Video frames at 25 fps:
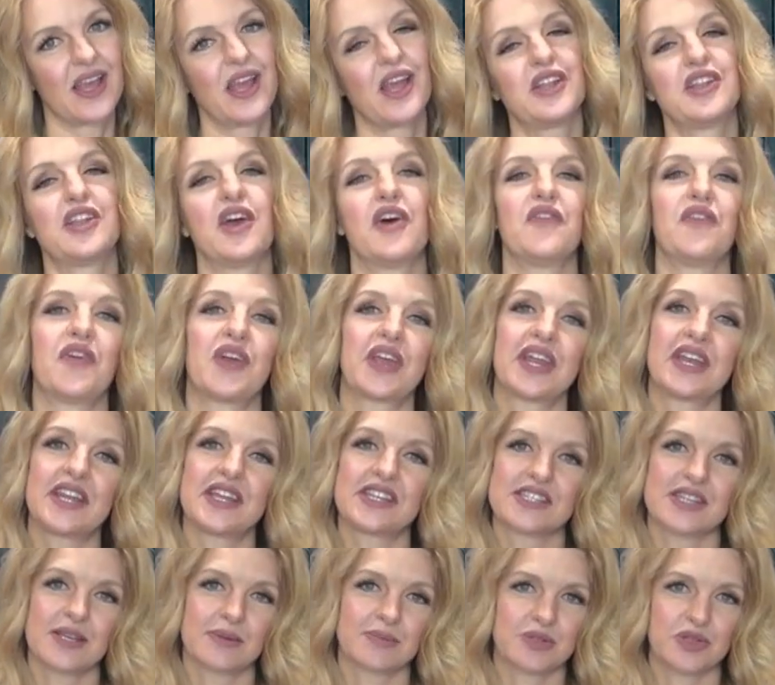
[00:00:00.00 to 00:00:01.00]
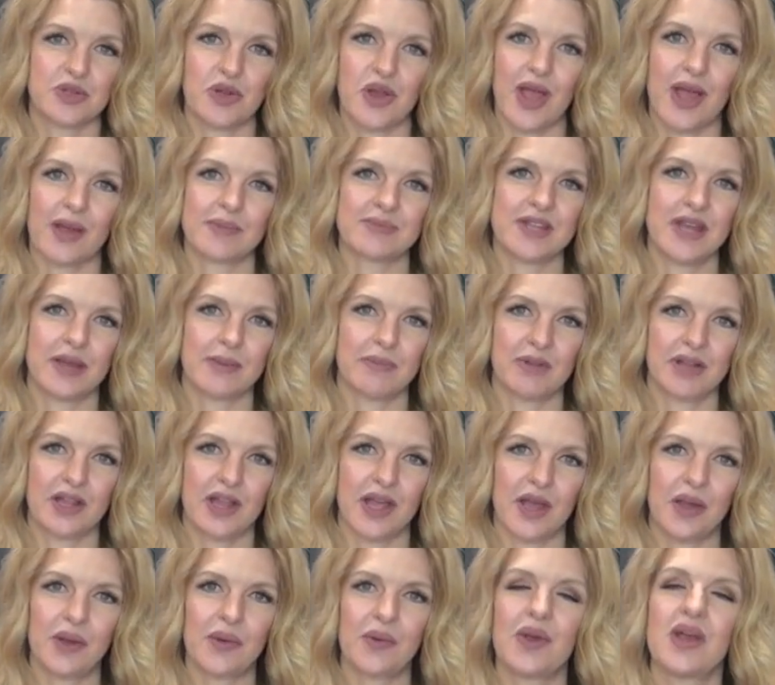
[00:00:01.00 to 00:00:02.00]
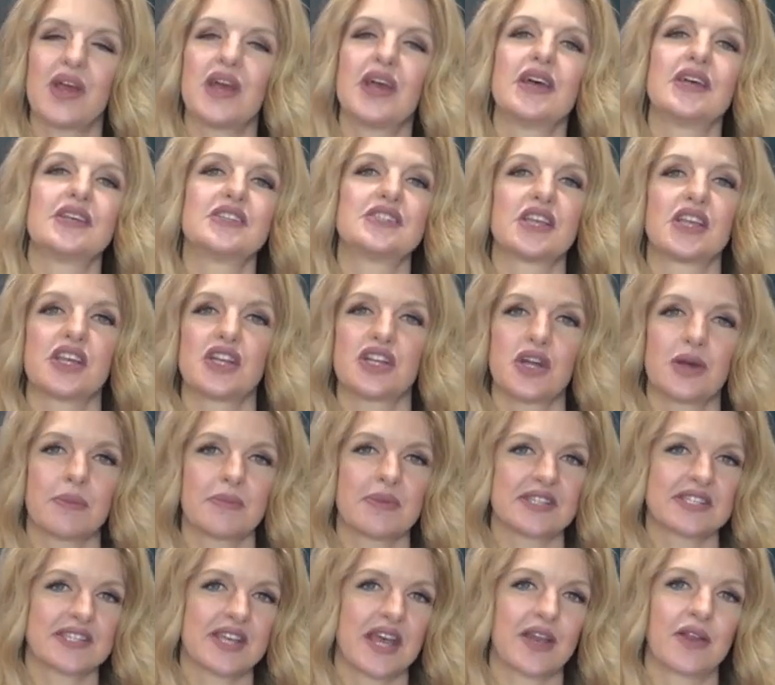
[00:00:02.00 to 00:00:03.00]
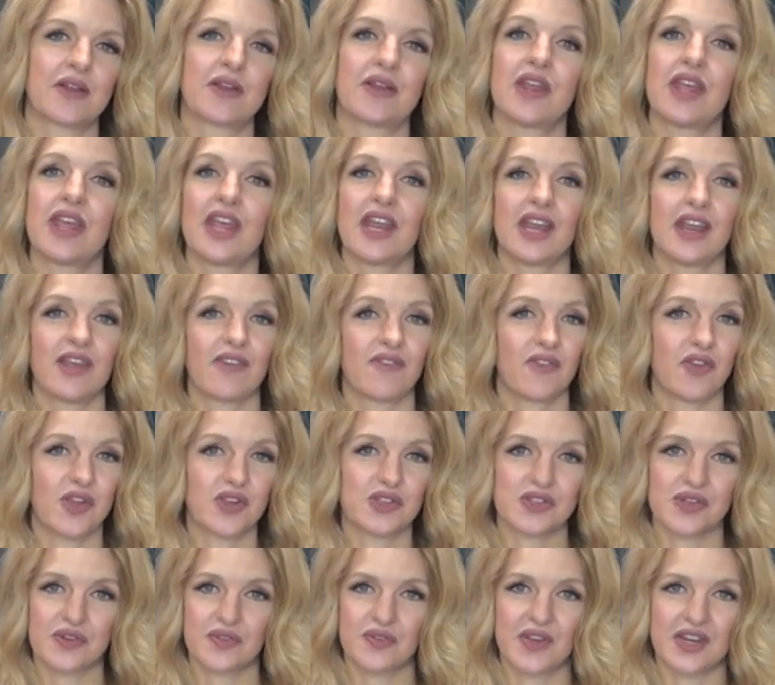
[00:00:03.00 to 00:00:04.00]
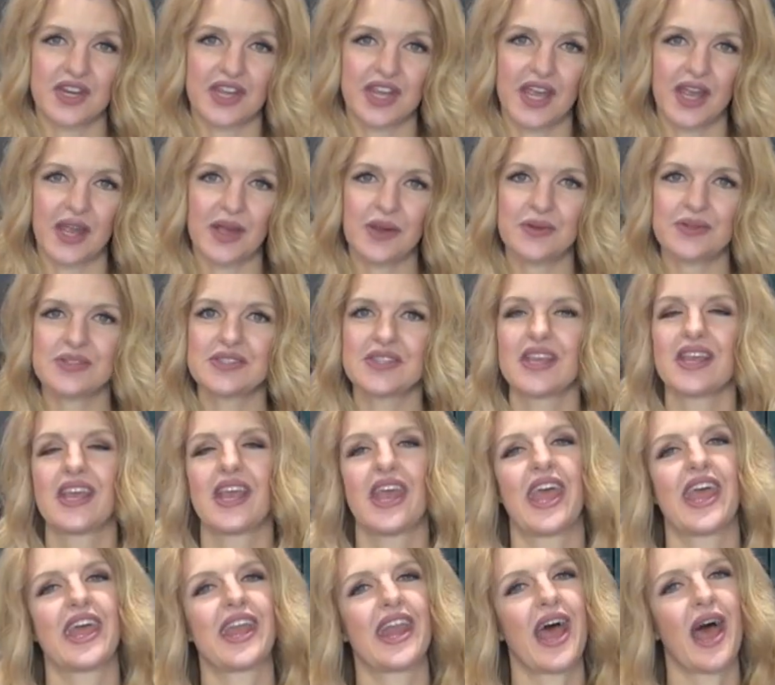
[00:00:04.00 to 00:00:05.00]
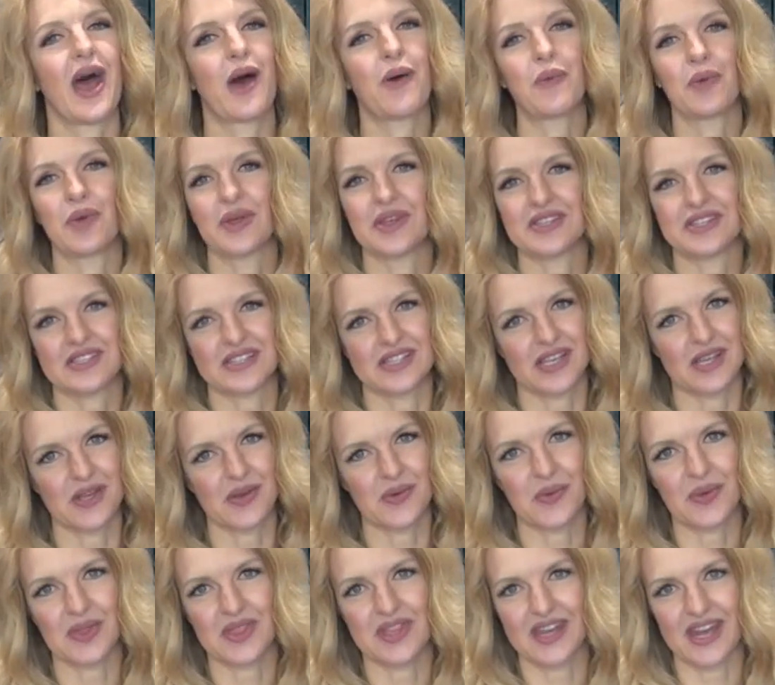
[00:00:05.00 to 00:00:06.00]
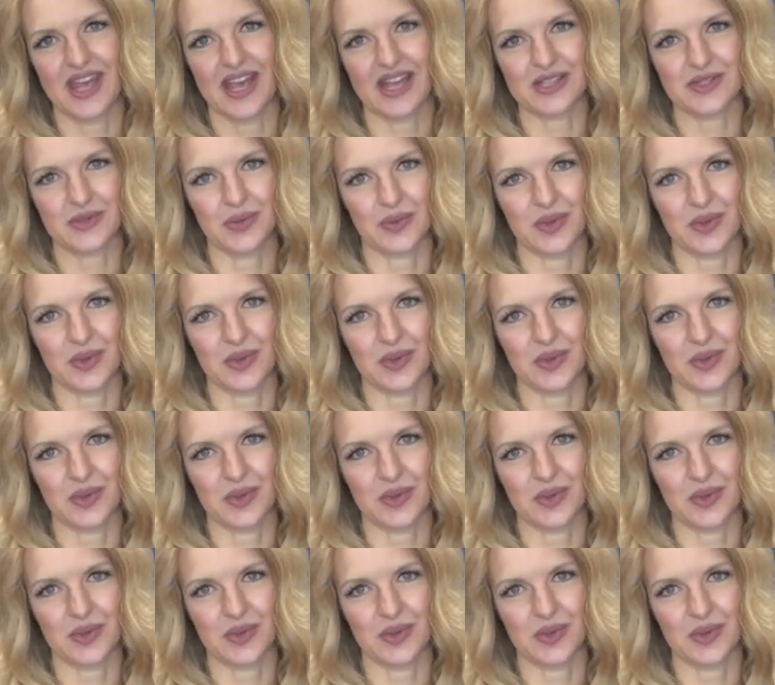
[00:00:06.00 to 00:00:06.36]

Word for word: Don't forget to subscribe down below so you don't miss out on any future videos and I will see you in the next